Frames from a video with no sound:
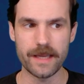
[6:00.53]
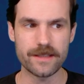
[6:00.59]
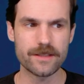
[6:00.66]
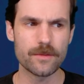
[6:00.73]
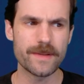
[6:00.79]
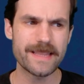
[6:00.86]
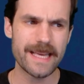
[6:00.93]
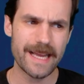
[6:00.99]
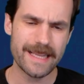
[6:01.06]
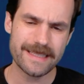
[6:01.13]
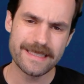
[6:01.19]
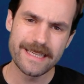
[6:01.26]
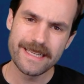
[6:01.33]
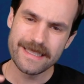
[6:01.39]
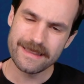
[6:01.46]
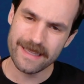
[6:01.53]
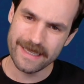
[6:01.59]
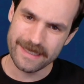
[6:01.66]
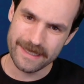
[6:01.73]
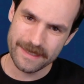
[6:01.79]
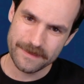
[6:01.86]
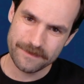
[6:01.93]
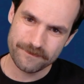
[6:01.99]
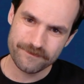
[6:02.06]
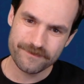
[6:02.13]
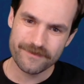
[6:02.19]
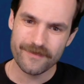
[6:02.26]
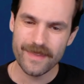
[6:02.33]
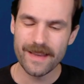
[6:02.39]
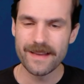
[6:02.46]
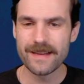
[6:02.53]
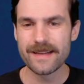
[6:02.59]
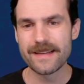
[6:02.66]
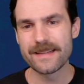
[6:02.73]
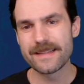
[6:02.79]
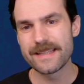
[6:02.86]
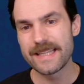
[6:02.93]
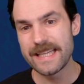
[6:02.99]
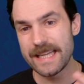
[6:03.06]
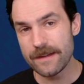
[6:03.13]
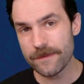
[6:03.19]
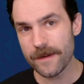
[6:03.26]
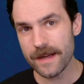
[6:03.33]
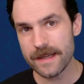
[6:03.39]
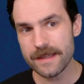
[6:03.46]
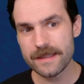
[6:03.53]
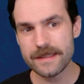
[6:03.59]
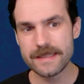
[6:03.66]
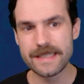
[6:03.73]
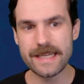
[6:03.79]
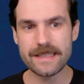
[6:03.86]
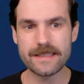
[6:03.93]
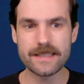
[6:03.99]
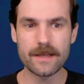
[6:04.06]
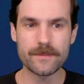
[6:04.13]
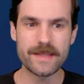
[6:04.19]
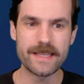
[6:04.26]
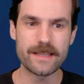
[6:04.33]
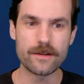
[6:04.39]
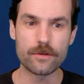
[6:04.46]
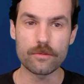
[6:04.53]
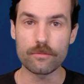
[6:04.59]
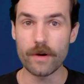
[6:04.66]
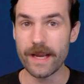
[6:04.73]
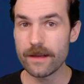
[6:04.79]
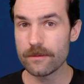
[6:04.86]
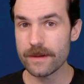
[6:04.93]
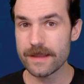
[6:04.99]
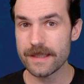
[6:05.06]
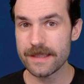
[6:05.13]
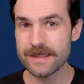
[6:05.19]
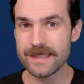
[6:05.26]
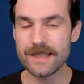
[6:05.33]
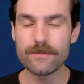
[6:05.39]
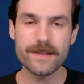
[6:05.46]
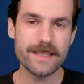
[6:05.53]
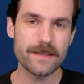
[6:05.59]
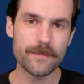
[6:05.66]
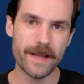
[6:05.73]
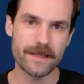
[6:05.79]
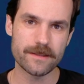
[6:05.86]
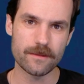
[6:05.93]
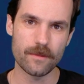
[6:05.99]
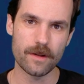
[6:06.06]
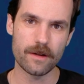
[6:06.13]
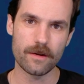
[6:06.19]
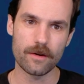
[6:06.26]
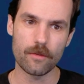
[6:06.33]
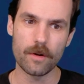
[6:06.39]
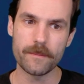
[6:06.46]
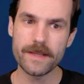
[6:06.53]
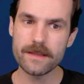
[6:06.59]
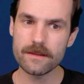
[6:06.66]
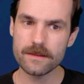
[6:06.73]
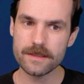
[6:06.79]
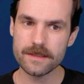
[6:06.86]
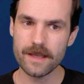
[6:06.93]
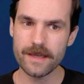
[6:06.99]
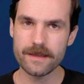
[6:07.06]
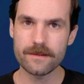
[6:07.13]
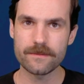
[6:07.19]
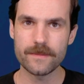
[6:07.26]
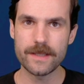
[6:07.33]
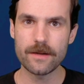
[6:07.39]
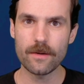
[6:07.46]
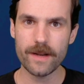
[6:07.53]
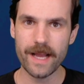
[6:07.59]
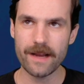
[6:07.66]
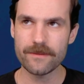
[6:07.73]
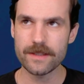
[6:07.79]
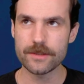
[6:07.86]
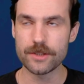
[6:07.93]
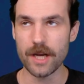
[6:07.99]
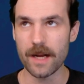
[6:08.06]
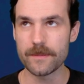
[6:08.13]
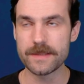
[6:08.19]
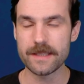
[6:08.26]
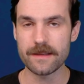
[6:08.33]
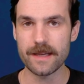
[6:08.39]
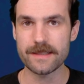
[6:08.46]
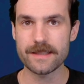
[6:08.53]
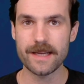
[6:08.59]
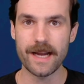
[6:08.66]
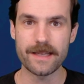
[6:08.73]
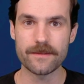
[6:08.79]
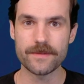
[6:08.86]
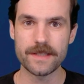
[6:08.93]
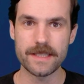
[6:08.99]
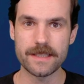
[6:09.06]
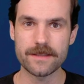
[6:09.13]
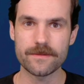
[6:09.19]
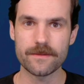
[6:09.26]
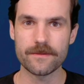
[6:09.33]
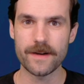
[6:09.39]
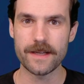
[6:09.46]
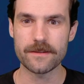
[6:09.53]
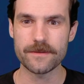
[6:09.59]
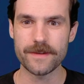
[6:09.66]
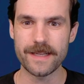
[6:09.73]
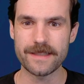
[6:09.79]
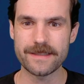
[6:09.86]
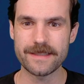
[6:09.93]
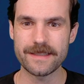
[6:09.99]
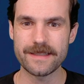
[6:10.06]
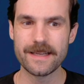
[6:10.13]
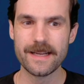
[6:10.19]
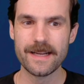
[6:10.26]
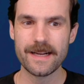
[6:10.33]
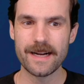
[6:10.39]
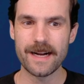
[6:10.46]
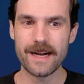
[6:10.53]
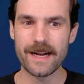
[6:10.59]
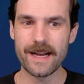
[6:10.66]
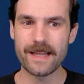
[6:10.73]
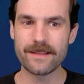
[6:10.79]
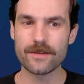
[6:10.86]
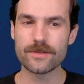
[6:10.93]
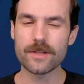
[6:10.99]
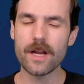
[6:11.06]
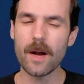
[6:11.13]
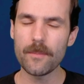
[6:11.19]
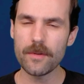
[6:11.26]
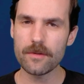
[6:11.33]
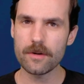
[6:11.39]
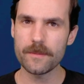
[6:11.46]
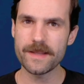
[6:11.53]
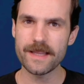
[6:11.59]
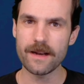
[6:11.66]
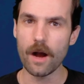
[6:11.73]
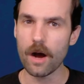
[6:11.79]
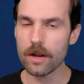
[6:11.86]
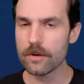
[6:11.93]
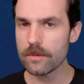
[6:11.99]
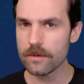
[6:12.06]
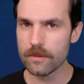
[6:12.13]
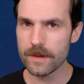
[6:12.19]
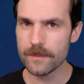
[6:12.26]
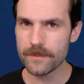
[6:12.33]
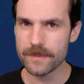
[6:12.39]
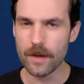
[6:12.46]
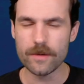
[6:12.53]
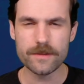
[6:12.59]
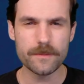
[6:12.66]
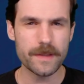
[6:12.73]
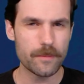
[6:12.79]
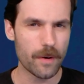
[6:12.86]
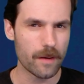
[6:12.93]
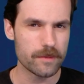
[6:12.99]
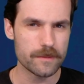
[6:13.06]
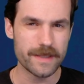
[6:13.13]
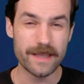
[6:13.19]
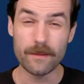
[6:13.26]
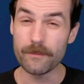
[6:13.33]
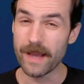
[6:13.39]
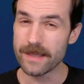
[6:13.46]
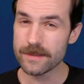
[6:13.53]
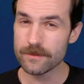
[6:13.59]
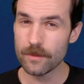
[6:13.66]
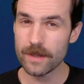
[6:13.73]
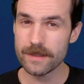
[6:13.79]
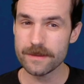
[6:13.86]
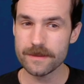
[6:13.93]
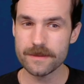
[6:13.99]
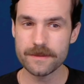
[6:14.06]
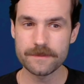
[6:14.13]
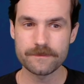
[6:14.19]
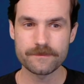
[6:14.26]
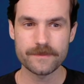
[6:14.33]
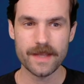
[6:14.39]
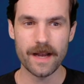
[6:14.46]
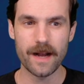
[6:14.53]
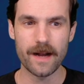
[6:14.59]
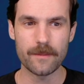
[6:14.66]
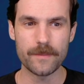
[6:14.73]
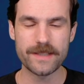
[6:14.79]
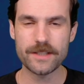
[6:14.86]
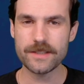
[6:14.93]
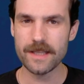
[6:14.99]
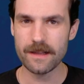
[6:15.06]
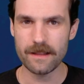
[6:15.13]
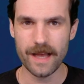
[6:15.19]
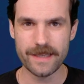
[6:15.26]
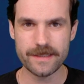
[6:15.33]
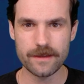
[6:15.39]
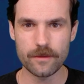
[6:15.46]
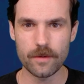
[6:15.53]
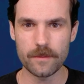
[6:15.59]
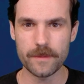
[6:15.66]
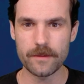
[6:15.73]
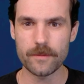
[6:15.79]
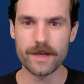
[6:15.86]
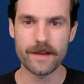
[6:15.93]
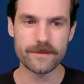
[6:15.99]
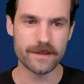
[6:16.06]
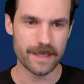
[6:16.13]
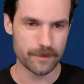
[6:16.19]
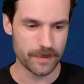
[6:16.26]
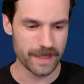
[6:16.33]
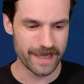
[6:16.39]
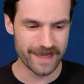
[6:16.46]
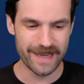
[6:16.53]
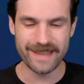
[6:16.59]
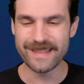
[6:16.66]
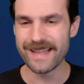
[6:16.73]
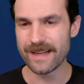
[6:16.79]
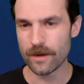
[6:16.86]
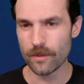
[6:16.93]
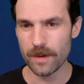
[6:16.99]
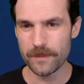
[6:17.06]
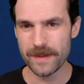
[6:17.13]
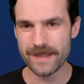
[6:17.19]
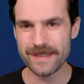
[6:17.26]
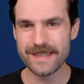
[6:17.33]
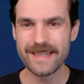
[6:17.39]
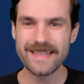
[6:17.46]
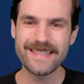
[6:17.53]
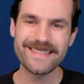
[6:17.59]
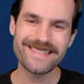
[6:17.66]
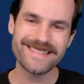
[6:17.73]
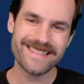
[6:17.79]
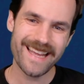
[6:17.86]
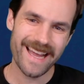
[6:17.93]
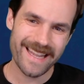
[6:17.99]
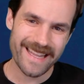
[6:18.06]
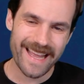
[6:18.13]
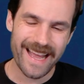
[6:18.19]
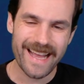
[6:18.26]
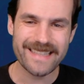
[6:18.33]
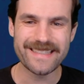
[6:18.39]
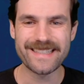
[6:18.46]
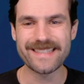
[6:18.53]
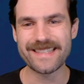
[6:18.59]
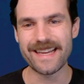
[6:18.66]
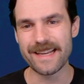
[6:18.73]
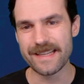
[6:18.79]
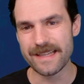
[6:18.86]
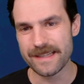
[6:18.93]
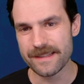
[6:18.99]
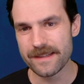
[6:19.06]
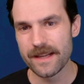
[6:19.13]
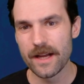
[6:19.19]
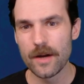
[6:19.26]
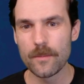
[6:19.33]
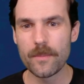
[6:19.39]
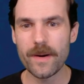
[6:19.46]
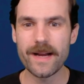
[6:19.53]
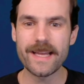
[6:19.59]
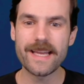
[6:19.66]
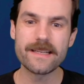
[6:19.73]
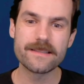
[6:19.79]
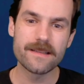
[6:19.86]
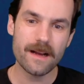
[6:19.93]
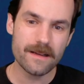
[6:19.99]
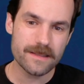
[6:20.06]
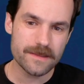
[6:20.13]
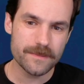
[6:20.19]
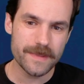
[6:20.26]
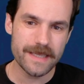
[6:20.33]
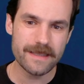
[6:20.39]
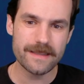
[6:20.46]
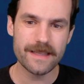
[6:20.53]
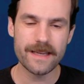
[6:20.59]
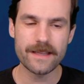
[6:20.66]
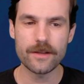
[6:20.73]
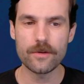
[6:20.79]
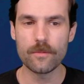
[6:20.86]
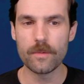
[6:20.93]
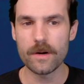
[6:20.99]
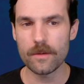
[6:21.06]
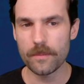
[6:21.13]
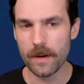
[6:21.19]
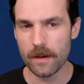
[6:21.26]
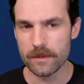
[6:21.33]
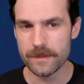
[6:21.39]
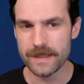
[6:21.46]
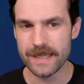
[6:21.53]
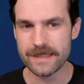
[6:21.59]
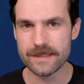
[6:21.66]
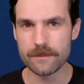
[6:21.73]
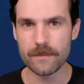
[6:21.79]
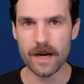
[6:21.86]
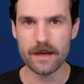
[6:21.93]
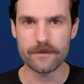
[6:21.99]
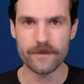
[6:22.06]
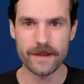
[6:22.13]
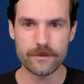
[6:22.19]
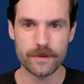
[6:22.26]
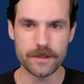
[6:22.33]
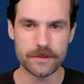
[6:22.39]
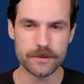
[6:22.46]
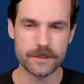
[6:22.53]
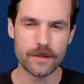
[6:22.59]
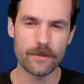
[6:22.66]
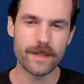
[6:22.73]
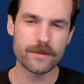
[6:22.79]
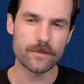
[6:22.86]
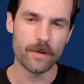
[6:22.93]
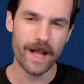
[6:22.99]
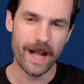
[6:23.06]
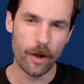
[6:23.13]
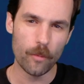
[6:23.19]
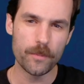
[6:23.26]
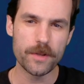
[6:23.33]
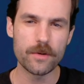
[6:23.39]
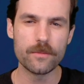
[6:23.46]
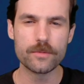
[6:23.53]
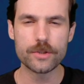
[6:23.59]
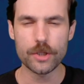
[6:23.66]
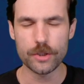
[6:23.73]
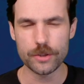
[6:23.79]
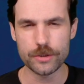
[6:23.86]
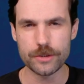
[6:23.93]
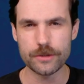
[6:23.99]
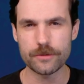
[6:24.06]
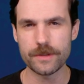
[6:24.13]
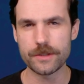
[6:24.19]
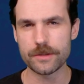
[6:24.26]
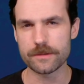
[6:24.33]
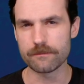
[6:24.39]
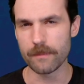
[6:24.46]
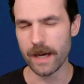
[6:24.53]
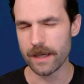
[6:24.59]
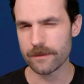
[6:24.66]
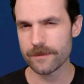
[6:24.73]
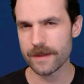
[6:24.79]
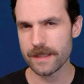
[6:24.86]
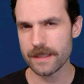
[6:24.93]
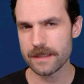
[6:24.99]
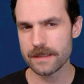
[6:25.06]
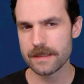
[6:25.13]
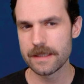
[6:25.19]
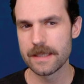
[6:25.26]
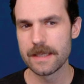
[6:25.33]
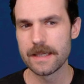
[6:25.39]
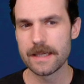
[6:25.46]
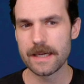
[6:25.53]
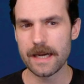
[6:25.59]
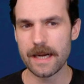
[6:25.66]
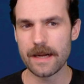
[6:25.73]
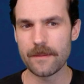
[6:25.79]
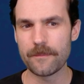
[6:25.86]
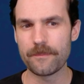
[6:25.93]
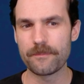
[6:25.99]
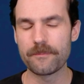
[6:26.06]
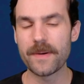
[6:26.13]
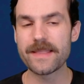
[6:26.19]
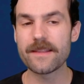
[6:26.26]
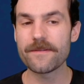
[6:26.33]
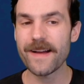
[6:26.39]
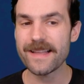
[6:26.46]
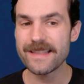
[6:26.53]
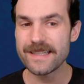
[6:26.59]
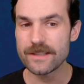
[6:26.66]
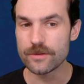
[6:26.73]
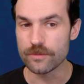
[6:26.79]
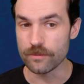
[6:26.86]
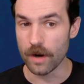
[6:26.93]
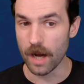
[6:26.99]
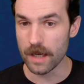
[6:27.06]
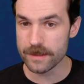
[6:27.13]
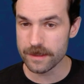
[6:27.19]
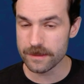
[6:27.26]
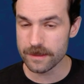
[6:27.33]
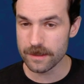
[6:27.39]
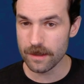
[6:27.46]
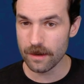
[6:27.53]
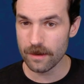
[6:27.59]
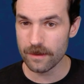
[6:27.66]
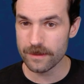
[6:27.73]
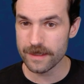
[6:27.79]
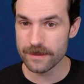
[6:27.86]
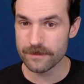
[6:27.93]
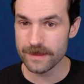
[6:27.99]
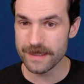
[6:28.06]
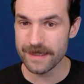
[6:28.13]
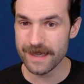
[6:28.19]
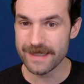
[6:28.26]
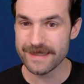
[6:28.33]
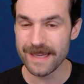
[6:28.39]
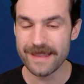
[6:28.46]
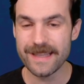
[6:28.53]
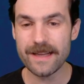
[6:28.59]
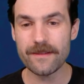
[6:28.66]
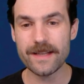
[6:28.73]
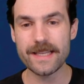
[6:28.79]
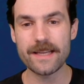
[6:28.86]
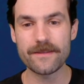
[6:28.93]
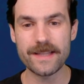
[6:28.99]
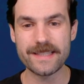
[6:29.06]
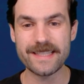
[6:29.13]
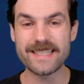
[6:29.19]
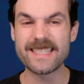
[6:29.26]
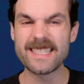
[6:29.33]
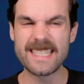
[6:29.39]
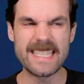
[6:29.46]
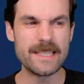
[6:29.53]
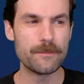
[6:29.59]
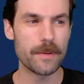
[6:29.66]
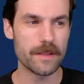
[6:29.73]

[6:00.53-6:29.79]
So with that, like, if I get something great with this, it really depends on what our equipment looks like. We don't have the job select kind of things from Final Fantasy. And there's a couple equipment that auto-equip. Those will be probably the best ones. But just the classic equipment where you have to like play it and then equip it, not as exciting. But it does mean that you will probably get some modified creatures. So this will help you turn your creatures modified. But the fact that it draws us a card is really nice. I think I'm going to give this a C+.